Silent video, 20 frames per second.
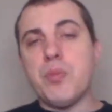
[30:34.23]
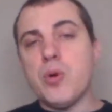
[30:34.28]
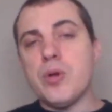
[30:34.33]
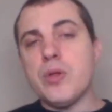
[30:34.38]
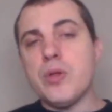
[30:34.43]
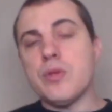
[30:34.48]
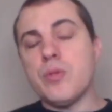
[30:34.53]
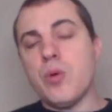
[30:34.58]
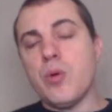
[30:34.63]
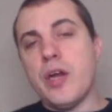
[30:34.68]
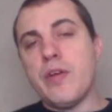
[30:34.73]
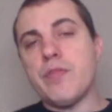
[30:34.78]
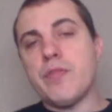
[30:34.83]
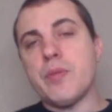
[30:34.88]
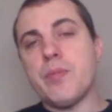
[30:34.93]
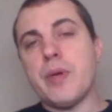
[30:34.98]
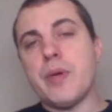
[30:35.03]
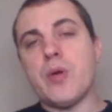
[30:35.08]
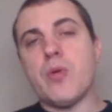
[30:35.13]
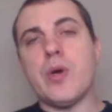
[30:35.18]
I think it's
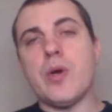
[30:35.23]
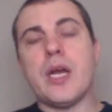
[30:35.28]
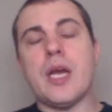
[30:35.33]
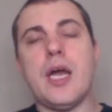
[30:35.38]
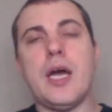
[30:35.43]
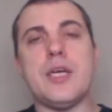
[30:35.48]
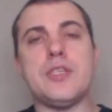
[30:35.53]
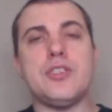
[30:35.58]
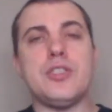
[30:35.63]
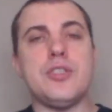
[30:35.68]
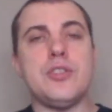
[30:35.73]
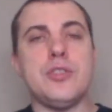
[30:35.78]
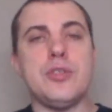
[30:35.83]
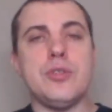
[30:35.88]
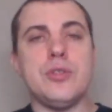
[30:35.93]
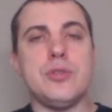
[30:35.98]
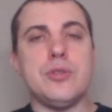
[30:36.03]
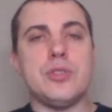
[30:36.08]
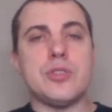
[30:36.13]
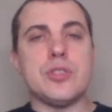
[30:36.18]
important that whatever Bitcoin
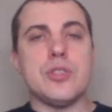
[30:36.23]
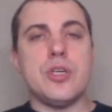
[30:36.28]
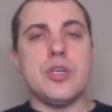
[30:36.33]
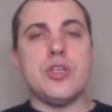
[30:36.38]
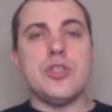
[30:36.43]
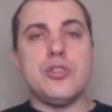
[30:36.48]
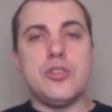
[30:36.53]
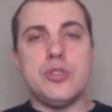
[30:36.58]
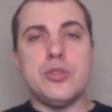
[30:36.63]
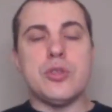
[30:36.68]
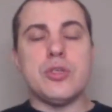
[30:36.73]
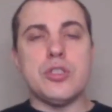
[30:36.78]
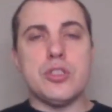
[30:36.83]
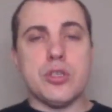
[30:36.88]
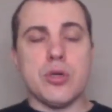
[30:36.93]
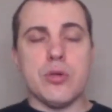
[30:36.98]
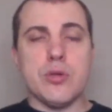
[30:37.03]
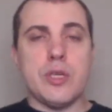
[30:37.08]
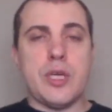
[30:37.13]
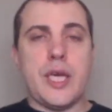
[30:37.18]
client you use,
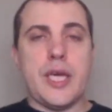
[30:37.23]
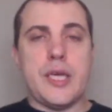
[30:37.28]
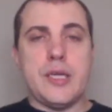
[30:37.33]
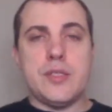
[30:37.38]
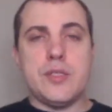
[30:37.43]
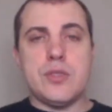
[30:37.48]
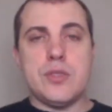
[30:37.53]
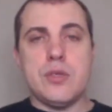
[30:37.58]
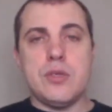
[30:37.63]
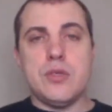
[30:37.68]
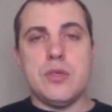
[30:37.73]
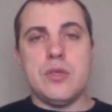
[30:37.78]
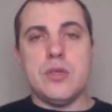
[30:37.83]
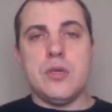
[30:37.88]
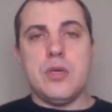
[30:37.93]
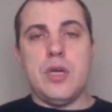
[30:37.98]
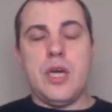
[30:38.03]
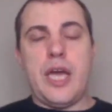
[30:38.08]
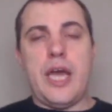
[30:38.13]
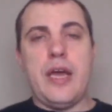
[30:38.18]
you control the keys.
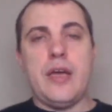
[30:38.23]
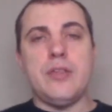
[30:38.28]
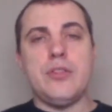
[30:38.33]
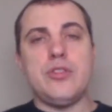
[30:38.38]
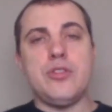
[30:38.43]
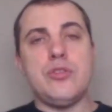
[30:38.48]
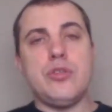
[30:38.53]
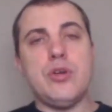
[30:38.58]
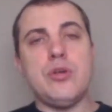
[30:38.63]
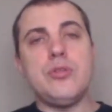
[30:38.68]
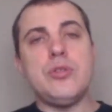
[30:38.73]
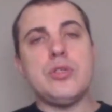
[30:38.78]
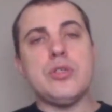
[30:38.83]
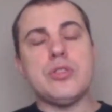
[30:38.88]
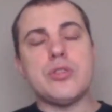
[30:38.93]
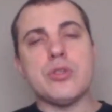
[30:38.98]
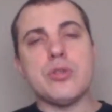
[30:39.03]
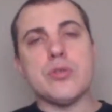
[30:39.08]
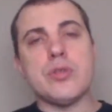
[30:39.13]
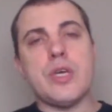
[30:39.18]
And you know you
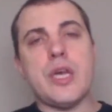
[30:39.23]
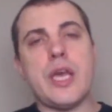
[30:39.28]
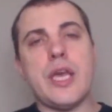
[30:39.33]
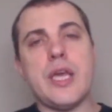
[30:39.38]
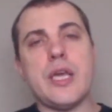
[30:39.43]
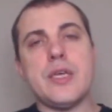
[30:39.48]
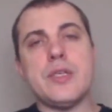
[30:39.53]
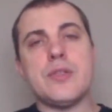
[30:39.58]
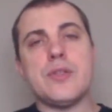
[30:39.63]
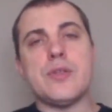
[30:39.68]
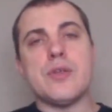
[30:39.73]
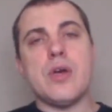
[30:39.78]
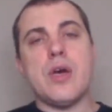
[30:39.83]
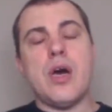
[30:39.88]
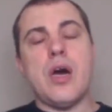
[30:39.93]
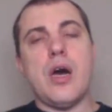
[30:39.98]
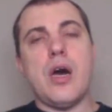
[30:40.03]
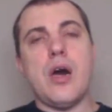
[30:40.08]
control the keys